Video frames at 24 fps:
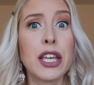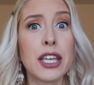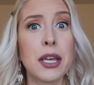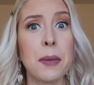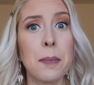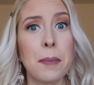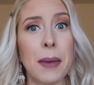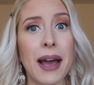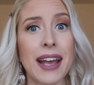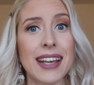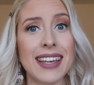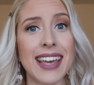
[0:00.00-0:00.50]

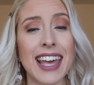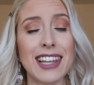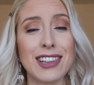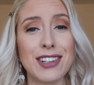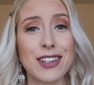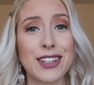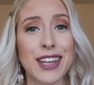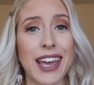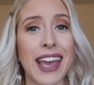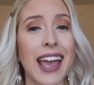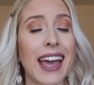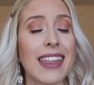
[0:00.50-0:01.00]
You might get
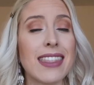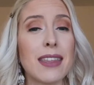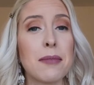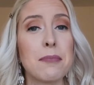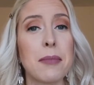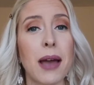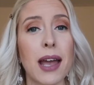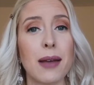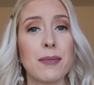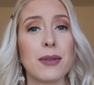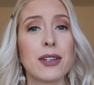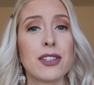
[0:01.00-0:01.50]
lucky and there
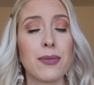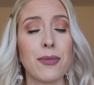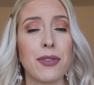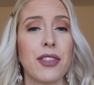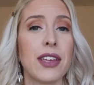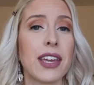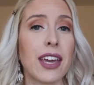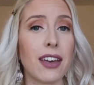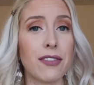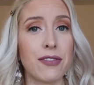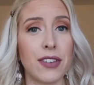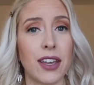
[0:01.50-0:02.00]
might be
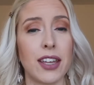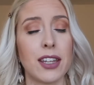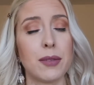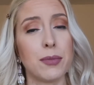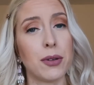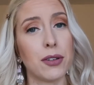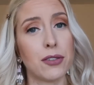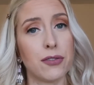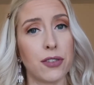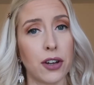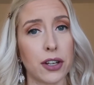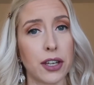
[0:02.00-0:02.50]
something
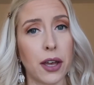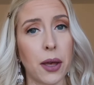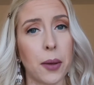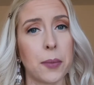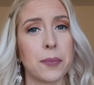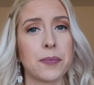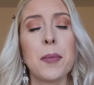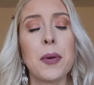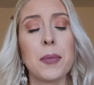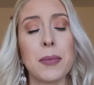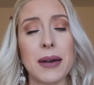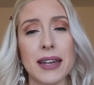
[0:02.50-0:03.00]
available for you,
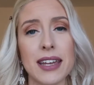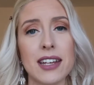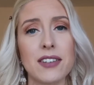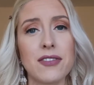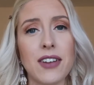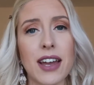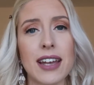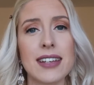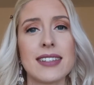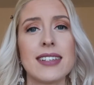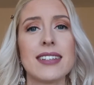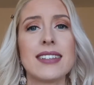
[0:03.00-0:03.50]
but my
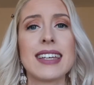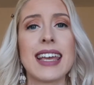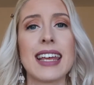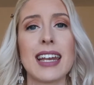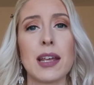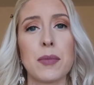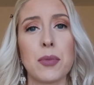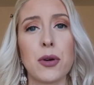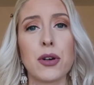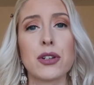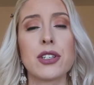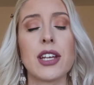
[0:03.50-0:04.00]
advice is to get
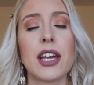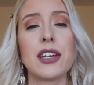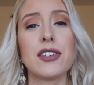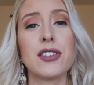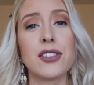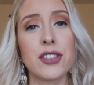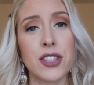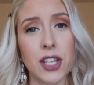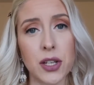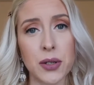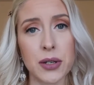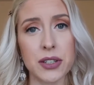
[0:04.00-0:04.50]
it booked as
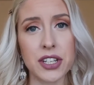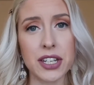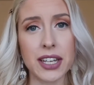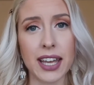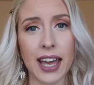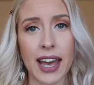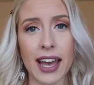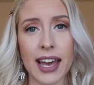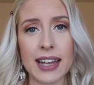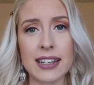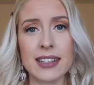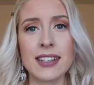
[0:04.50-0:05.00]
soon as you
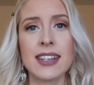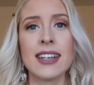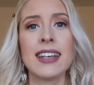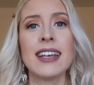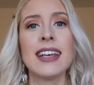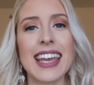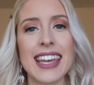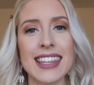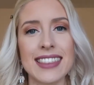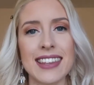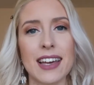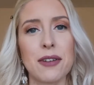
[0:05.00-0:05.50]
can
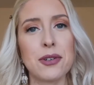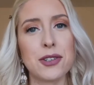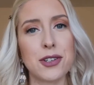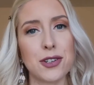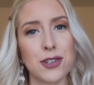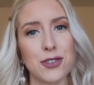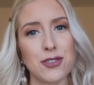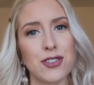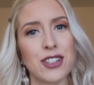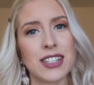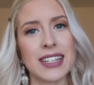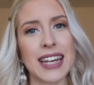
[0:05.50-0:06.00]
in that
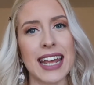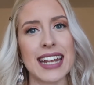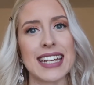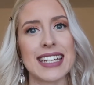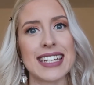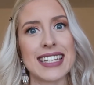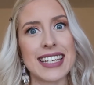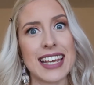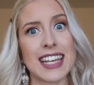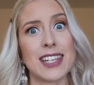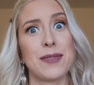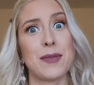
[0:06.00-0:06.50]

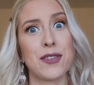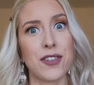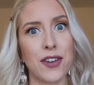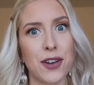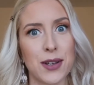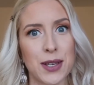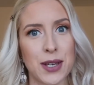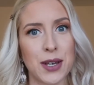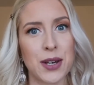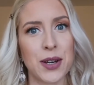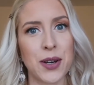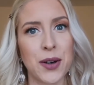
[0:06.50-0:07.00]
180 days
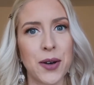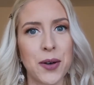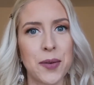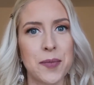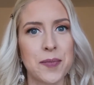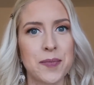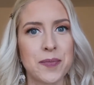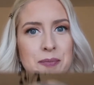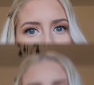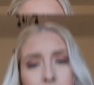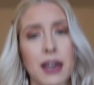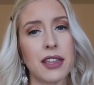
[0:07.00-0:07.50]
before you go.
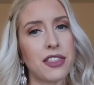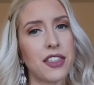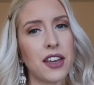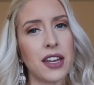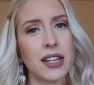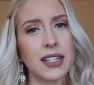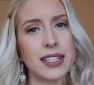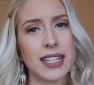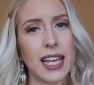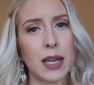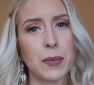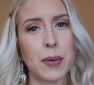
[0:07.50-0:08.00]
My
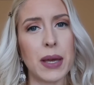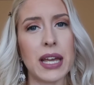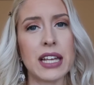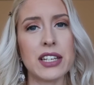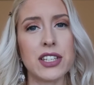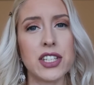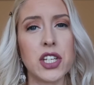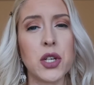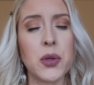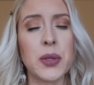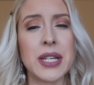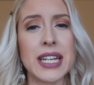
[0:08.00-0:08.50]
third tip
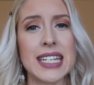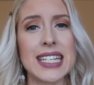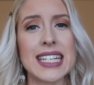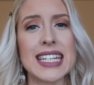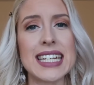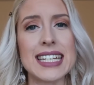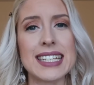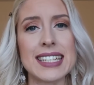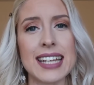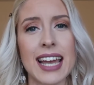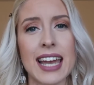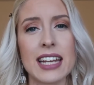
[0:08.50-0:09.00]
is you need to
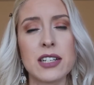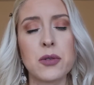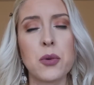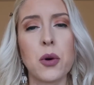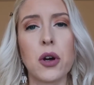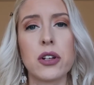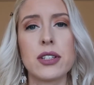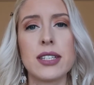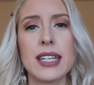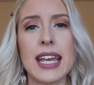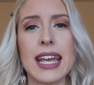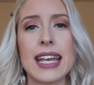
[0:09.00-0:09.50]
decide
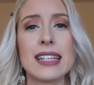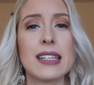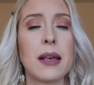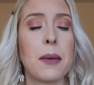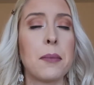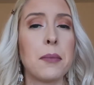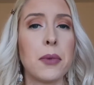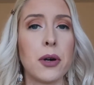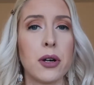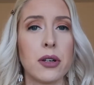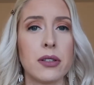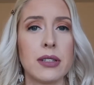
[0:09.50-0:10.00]
what is
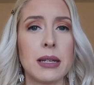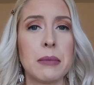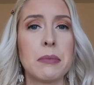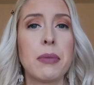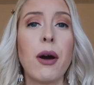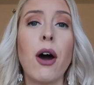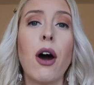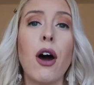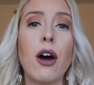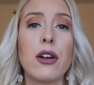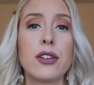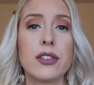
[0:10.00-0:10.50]
most
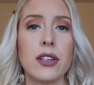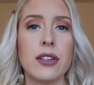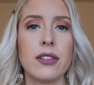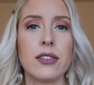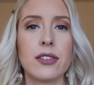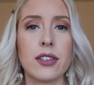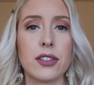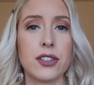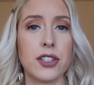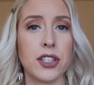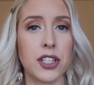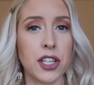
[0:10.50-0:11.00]

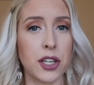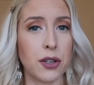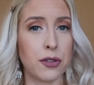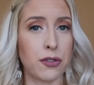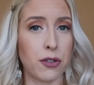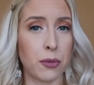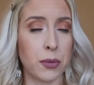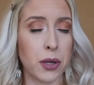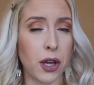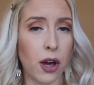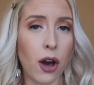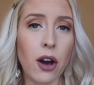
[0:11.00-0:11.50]
important to you
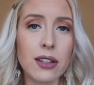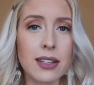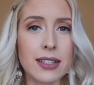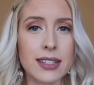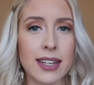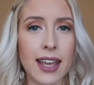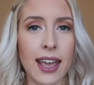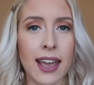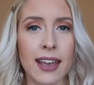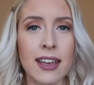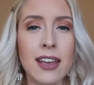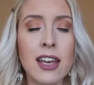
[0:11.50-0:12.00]
from your
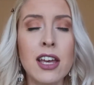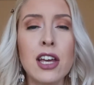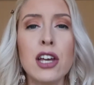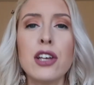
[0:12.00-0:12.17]
holiday.